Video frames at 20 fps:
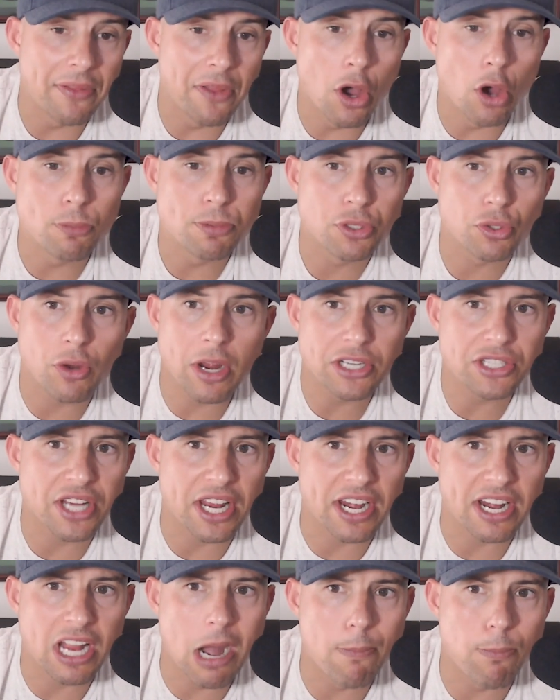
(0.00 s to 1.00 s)
the home stretch.
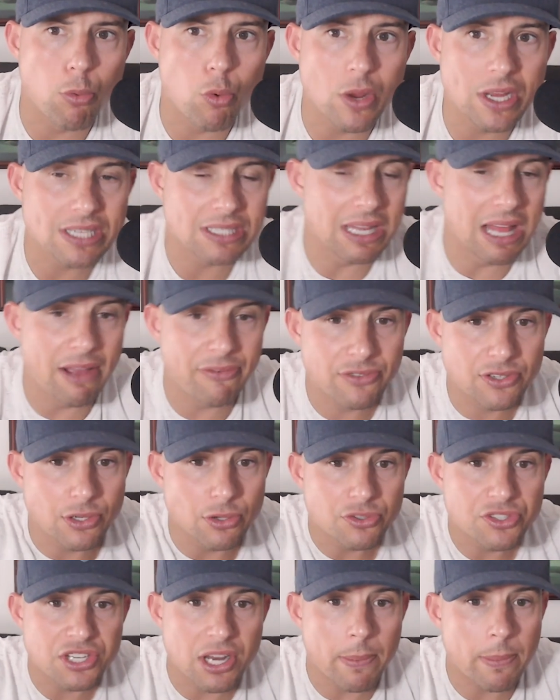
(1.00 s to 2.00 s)
Got a couple weeks left till
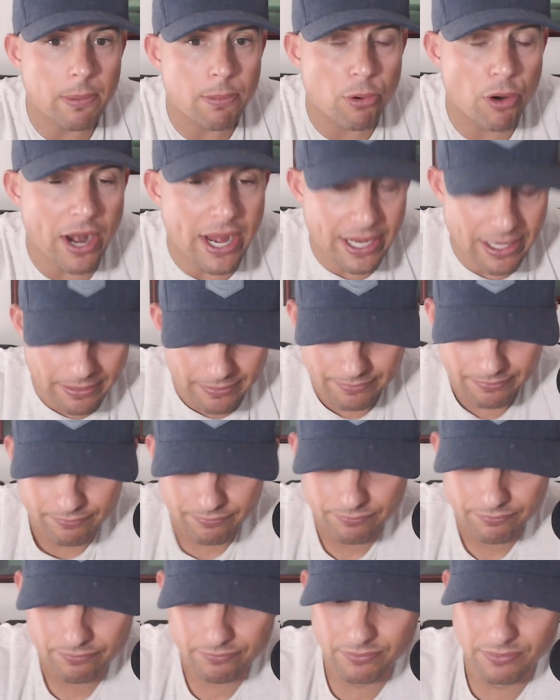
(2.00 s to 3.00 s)
summer break
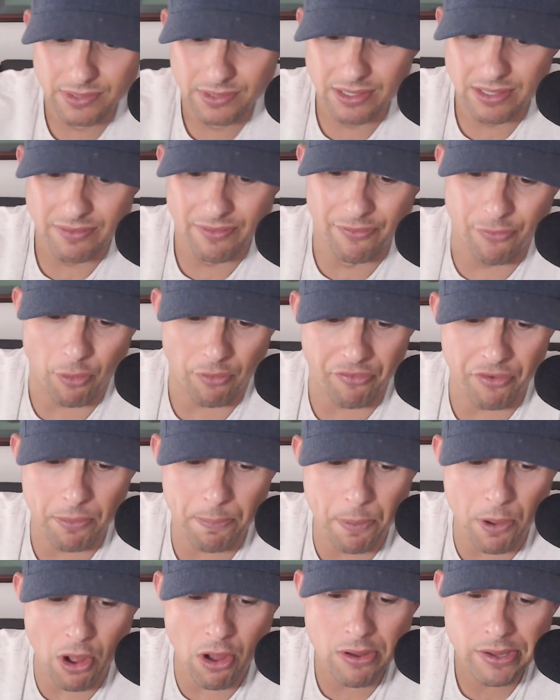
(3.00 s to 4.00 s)
for
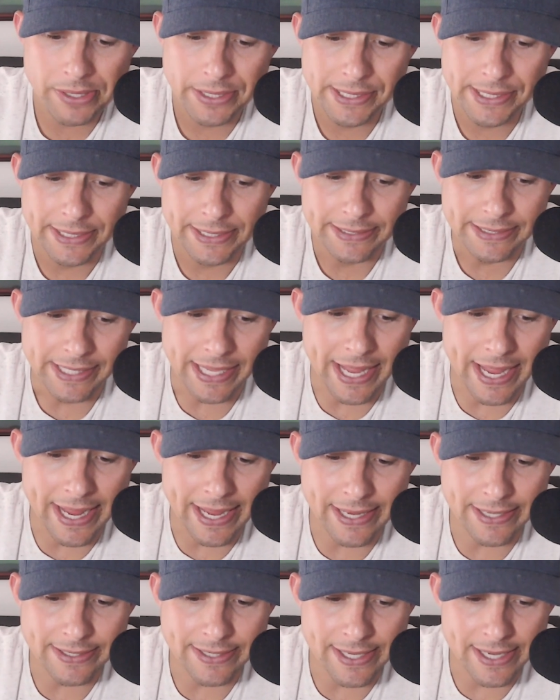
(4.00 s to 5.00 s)
football.
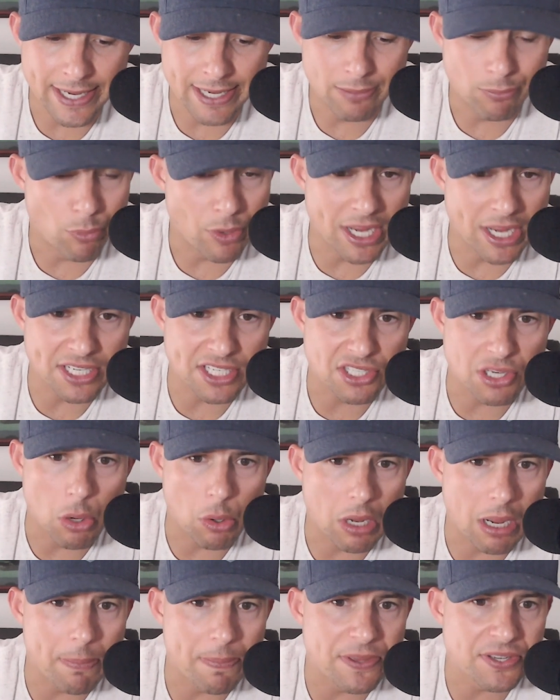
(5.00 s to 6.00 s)
And we get to
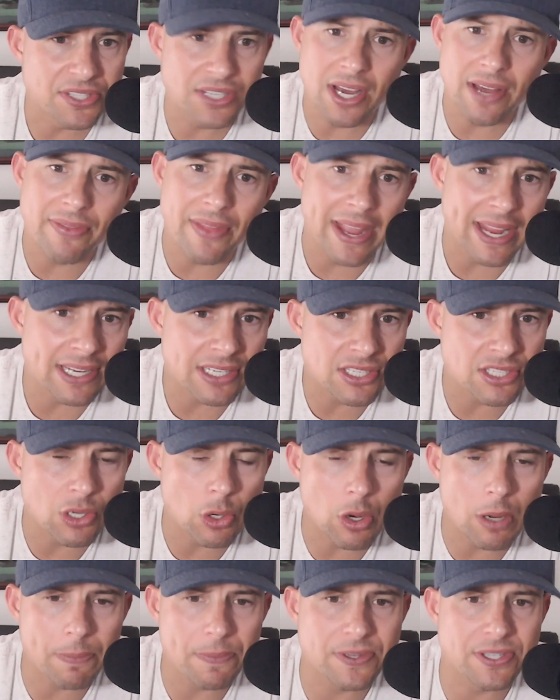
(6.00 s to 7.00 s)
soak up the sun. They get to
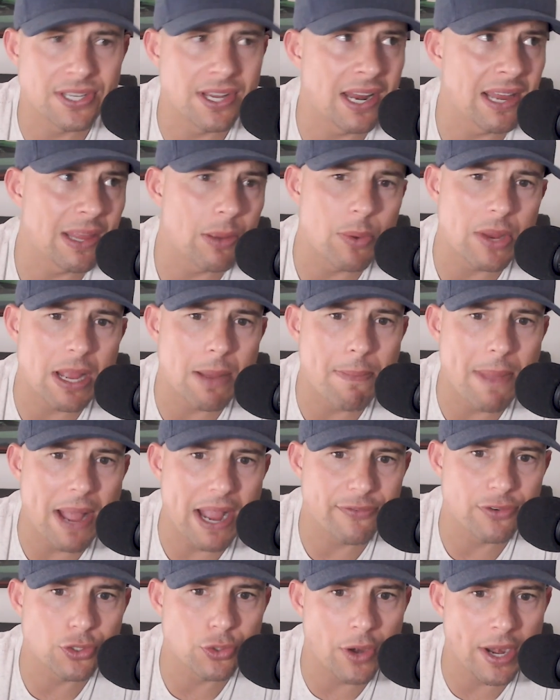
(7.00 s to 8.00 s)
soak up the sun. And then we come
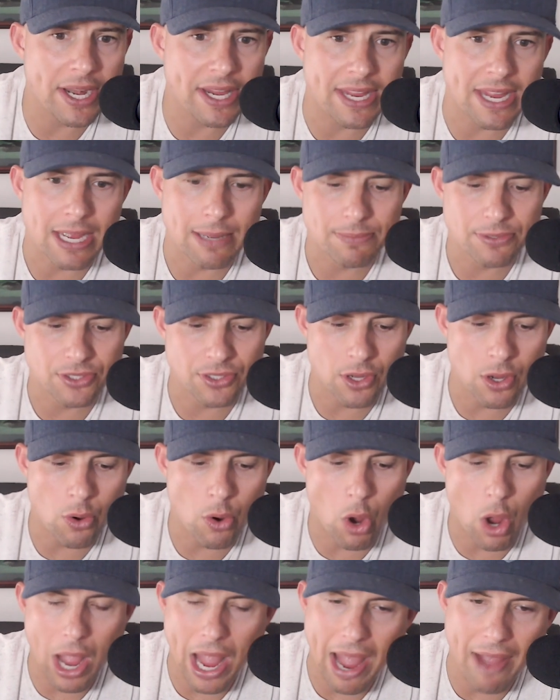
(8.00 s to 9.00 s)
back for training camp.
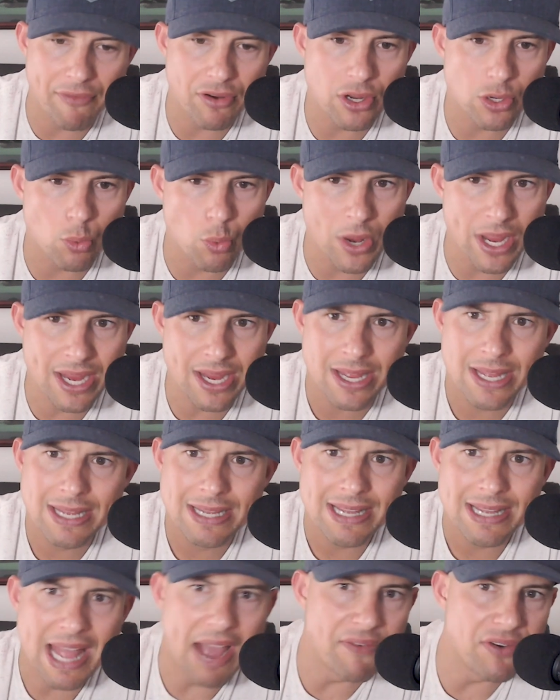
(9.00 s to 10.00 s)
So have a good week.
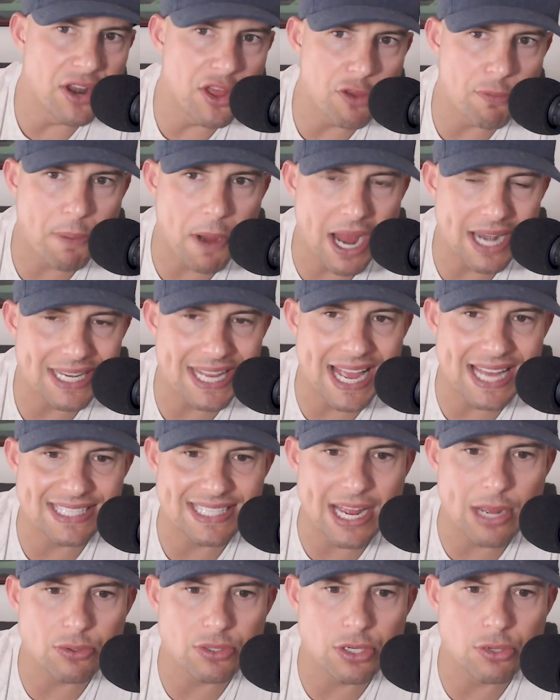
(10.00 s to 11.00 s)
Have another
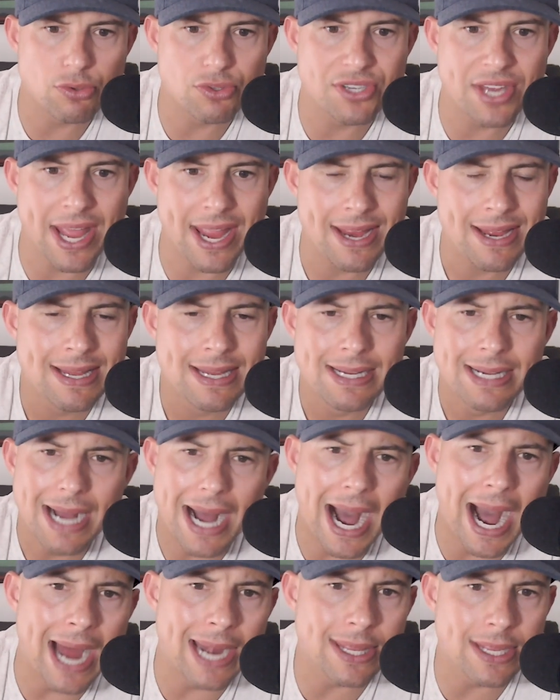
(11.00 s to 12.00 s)
podcast out Tuesday.
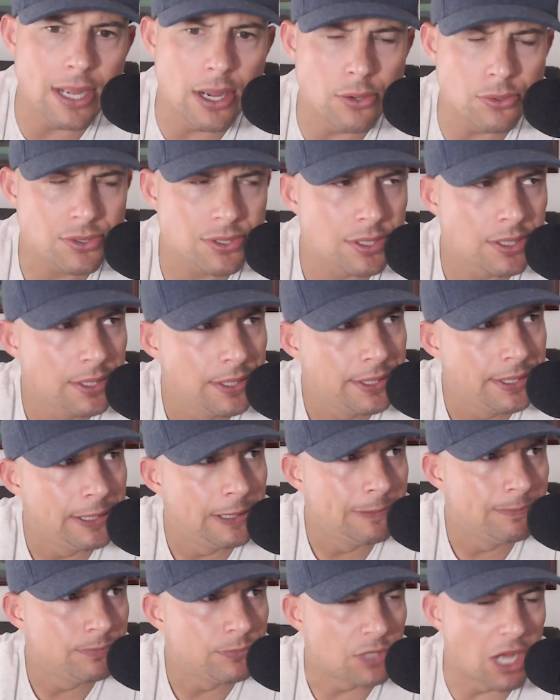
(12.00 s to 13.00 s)
Adios.
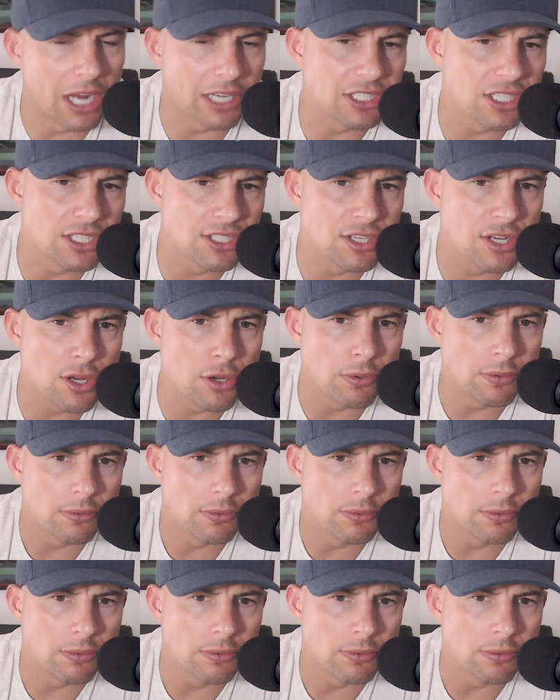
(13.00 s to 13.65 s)
Talk to you soon.